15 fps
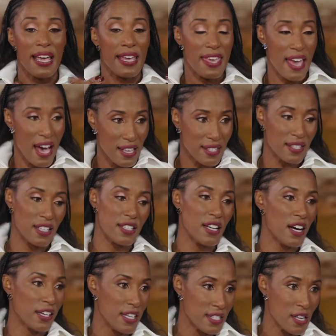Yes, the
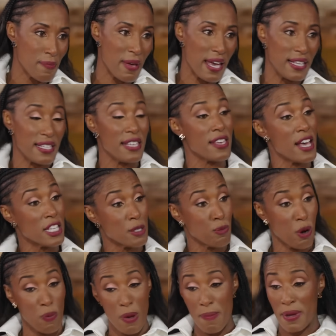dunk is amazing. Yes,
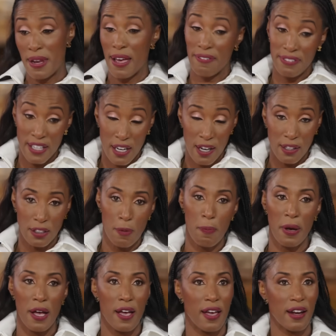more women have dunked,
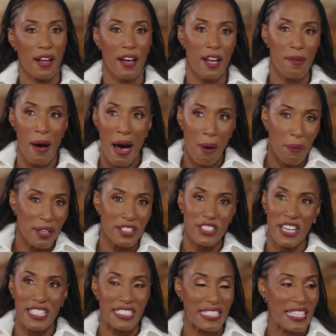but um, I wouldn't
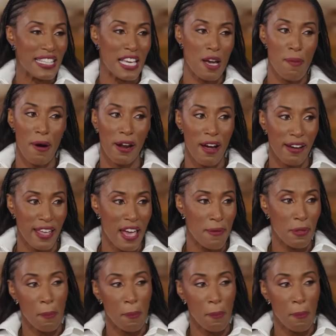change anything about our game.